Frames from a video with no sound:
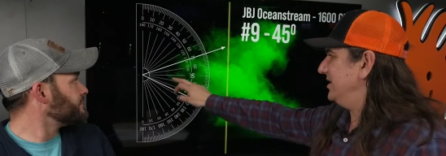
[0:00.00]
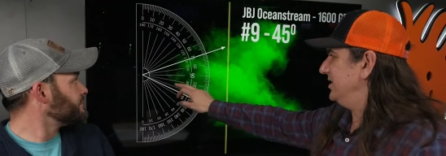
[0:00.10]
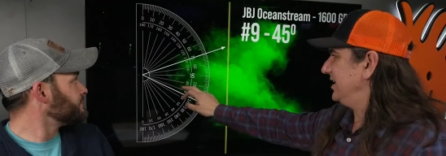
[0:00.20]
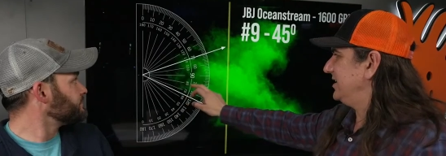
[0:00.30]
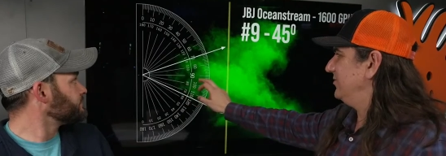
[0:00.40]
Speaker 1: you're
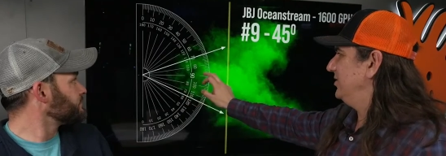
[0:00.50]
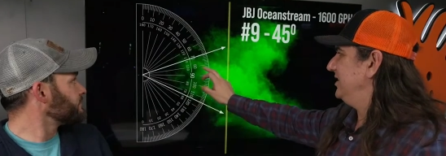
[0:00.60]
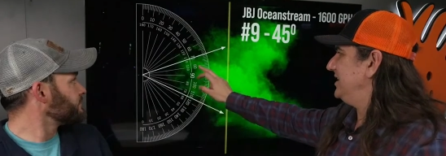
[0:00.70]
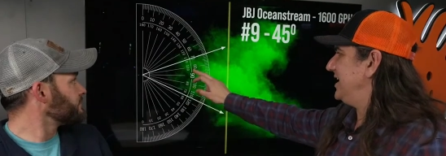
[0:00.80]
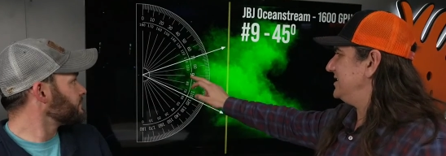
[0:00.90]
like
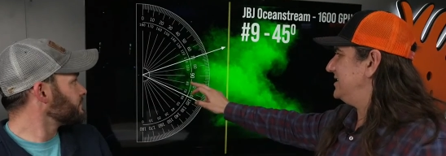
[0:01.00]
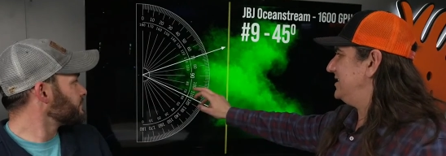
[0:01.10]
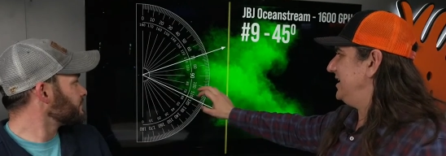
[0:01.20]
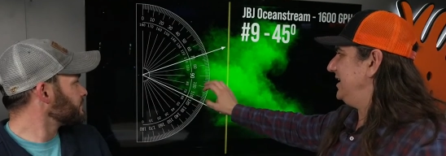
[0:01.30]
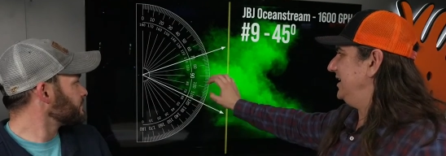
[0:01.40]
really not
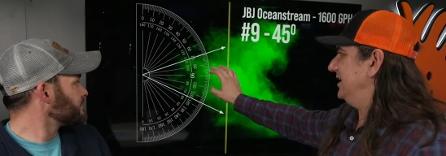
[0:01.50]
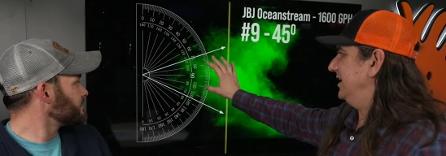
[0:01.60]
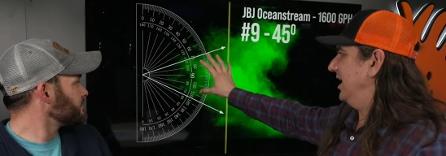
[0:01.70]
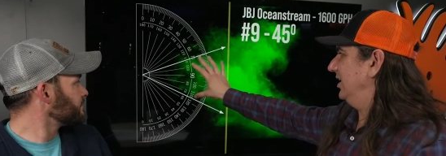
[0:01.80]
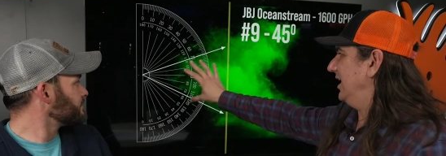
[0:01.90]

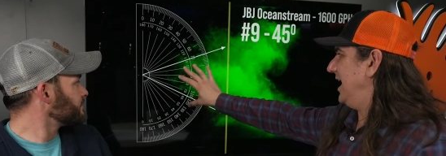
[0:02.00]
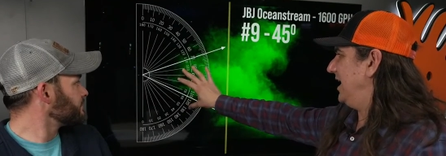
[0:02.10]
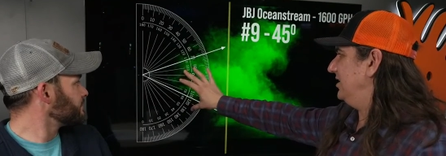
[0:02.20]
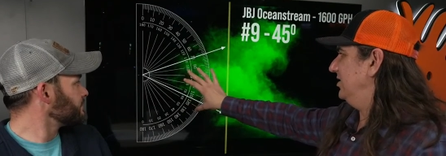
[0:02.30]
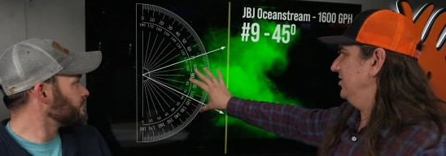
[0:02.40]
seeing a
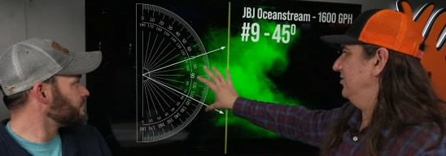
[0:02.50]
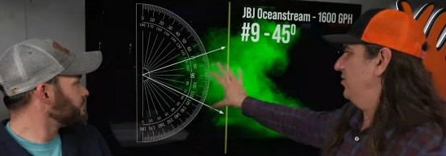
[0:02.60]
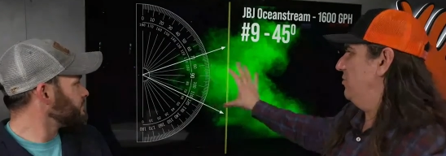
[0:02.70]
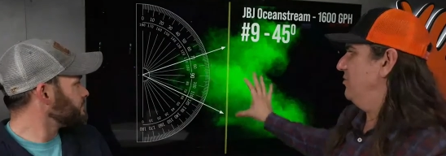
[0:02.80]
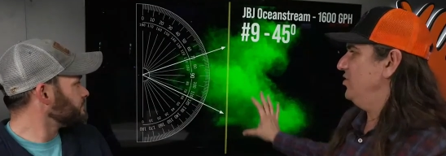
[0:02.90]
lot of
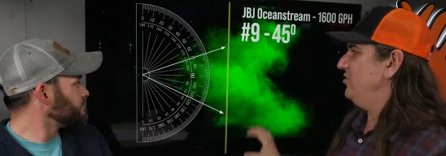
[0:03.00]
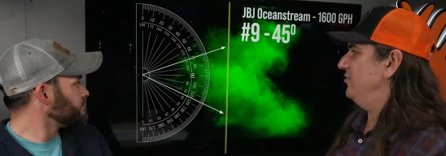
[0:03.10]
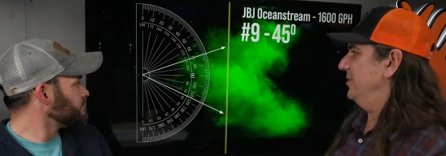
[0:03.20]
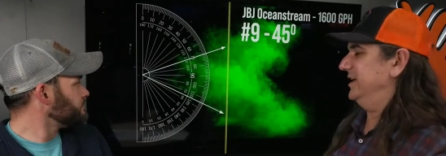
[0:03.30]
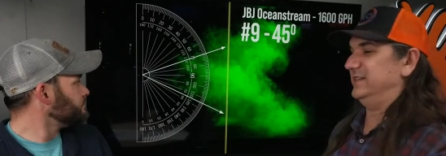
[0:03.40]

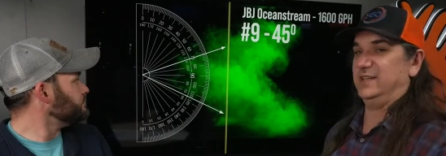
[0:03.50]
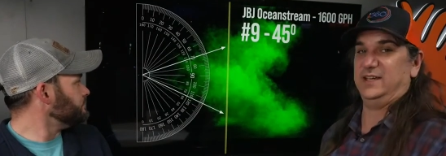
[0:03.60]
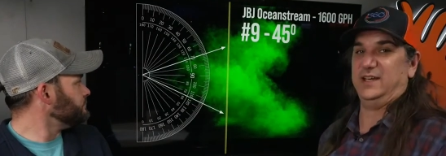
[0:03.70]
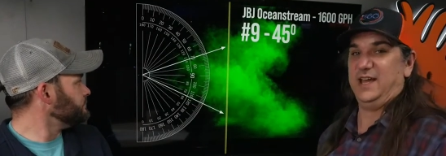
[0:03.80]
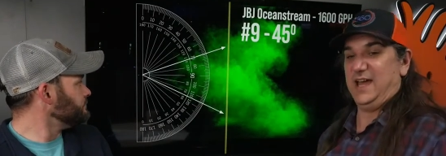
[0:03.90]
movement. Mm-hmm.
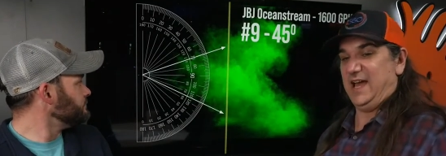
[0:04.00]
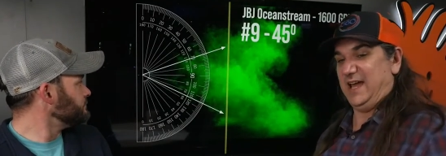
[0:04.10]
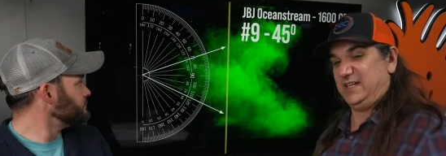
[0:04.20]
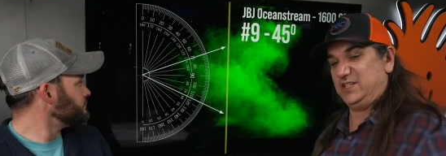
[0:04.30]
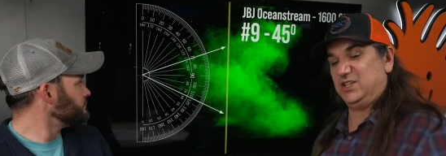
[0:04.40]
It,
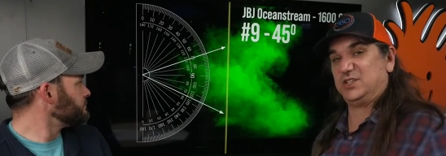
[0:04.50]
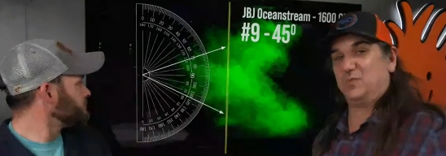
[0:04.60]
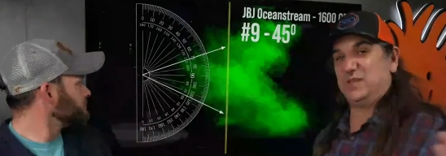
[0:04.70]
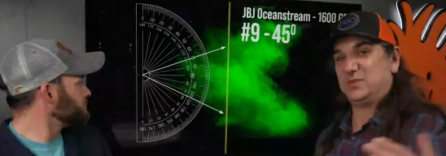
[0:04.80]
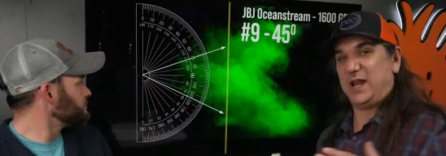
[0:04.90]
it's
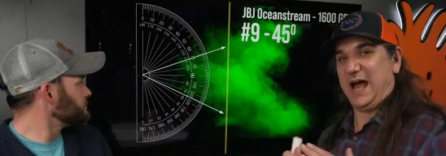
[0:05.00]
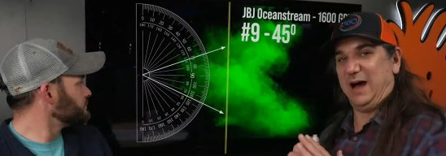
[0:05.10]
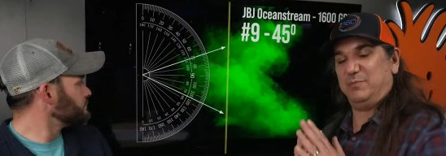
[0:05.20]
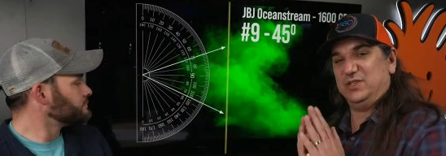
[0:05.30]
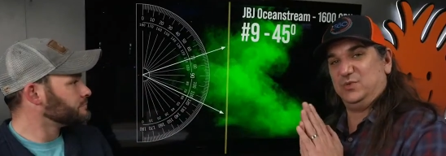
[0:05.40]
just that's what
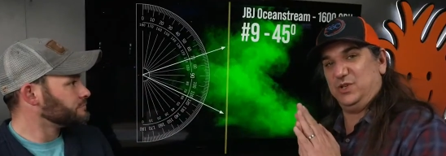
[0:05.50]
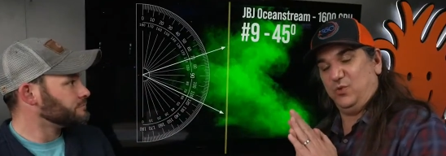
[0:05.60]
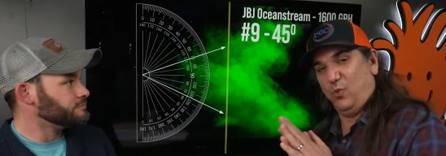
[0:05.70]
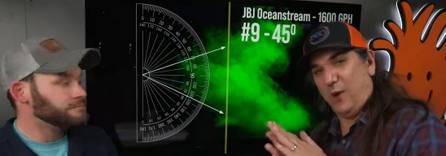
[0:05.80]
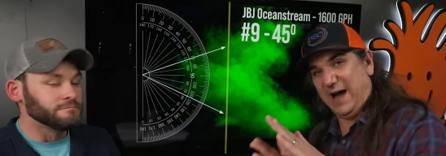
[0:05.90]
happens when
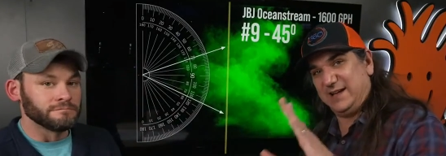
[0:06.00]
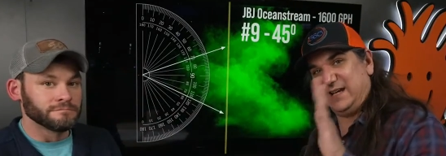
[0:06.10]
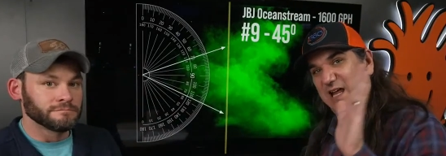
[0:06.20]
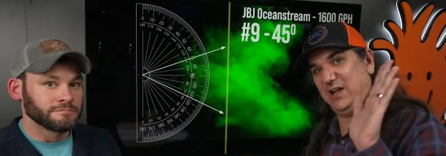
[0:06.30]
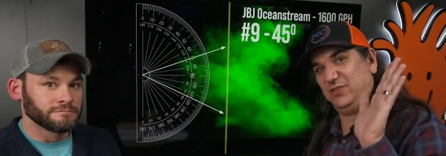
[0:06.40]
you
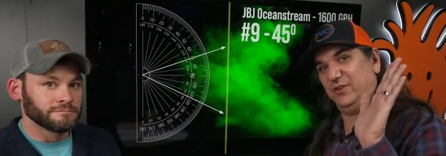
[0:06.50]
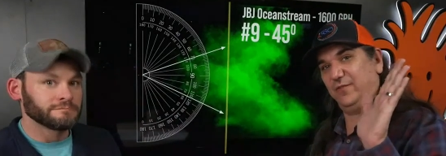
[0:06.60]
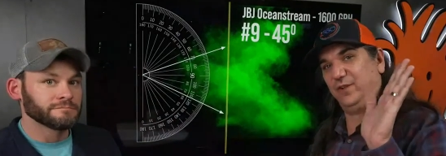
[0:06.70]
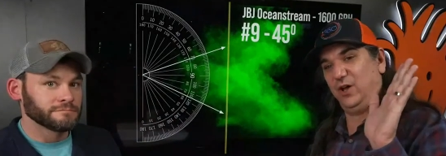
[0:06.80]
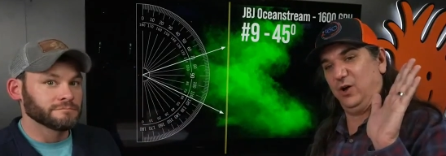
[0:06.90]
widen out the
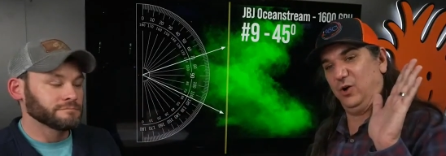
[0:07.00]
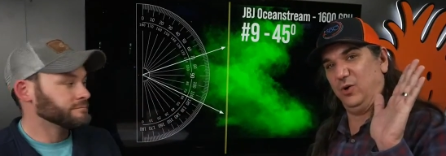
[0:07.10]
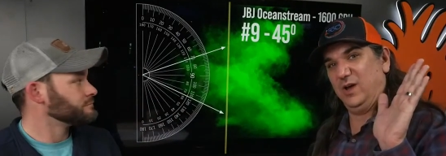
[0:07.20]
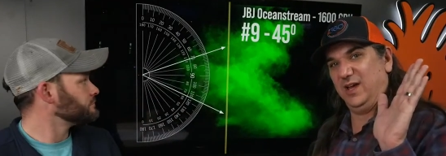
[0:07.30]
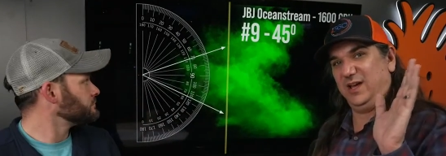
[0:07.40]
flow.